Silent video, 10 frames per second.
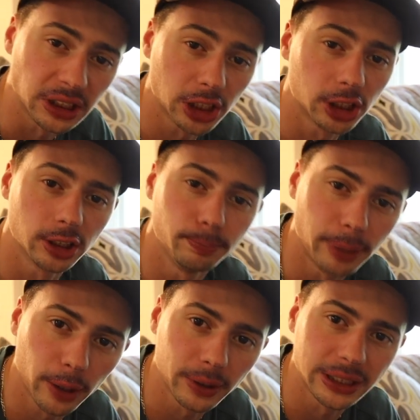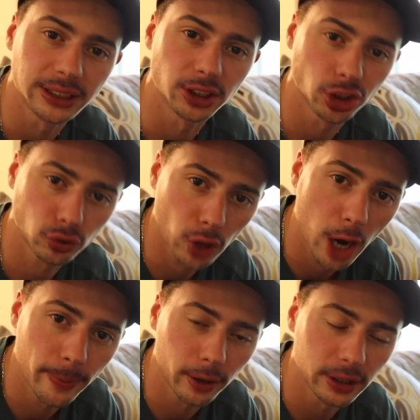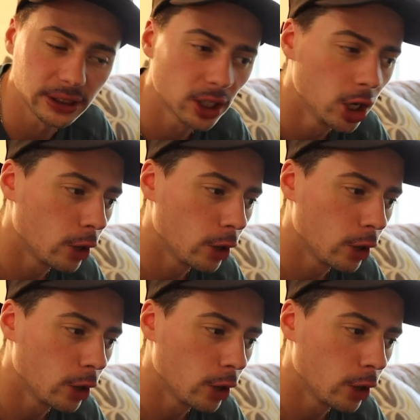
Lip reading: such as berries and strawberries,